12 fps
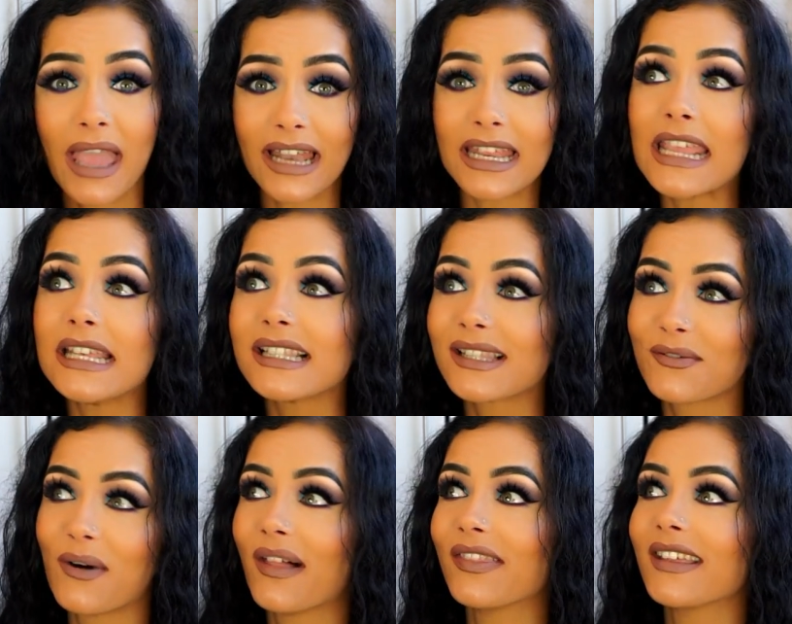And he's the
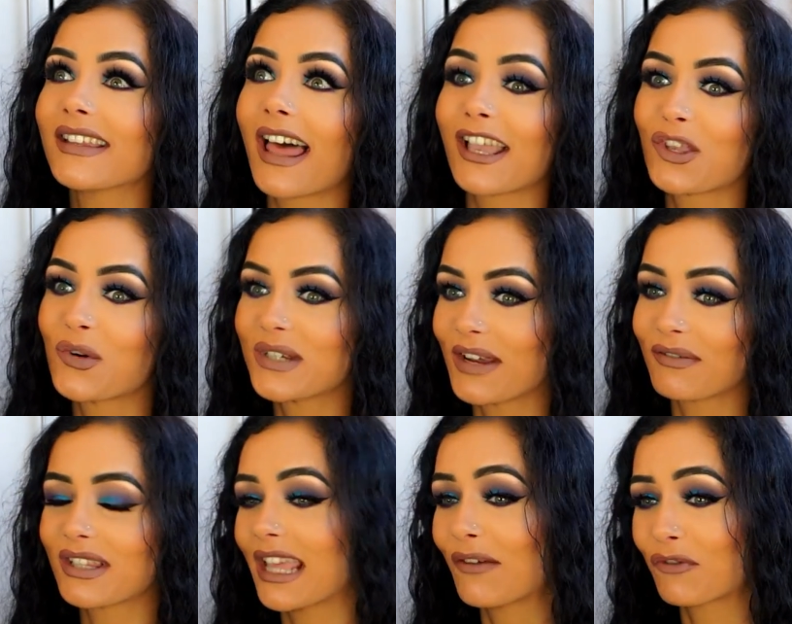one that like cured
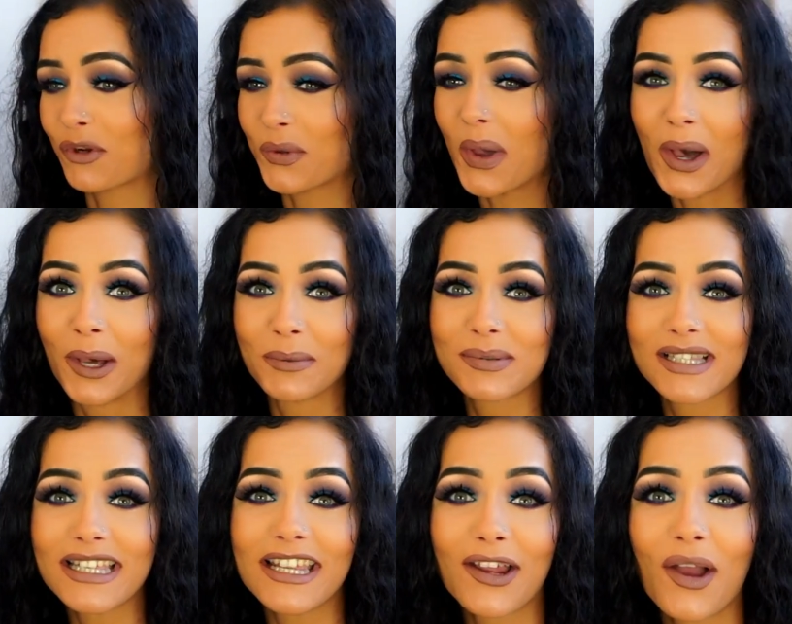everything through
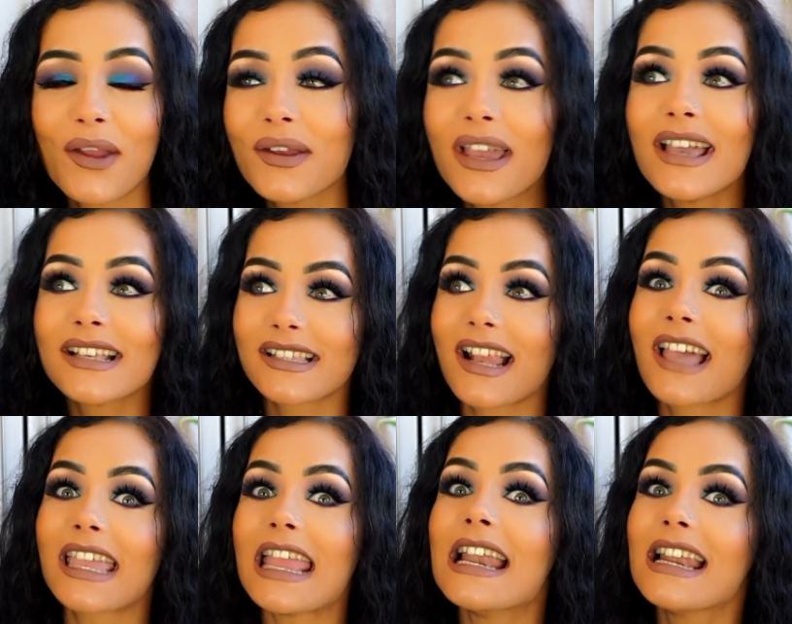herbs, you know? So,
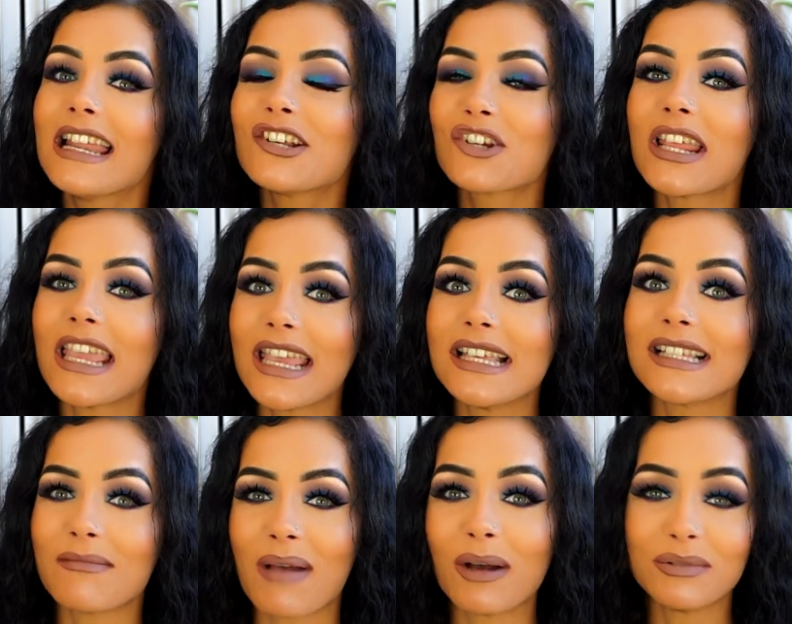like, it literally is
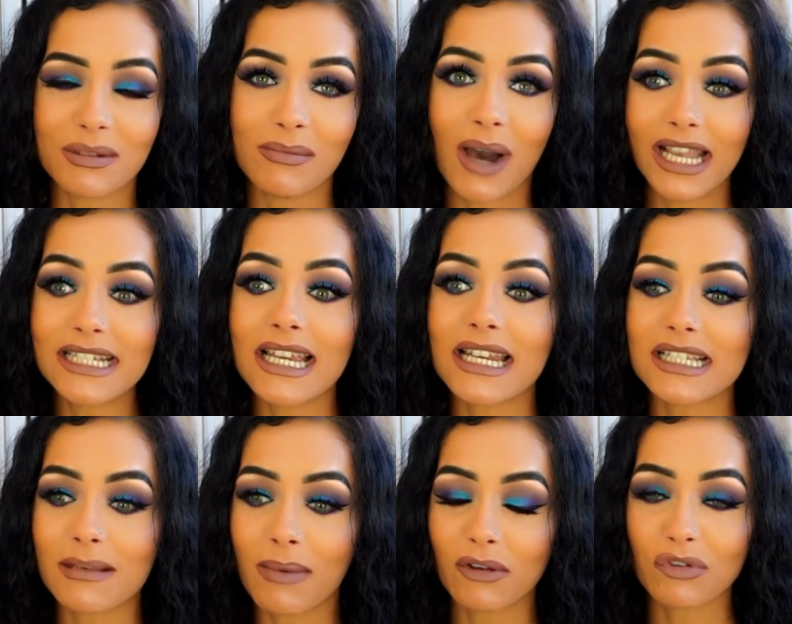about the mind and
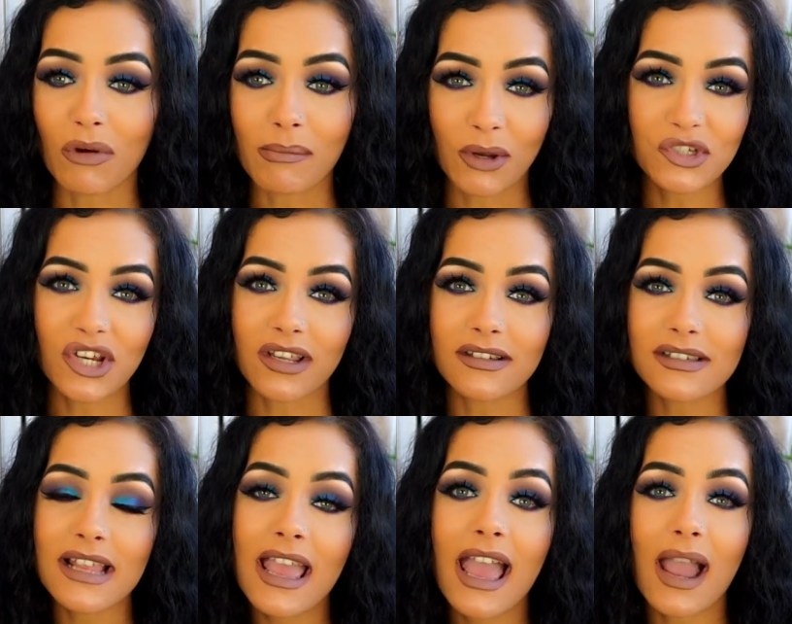it's about your emotions.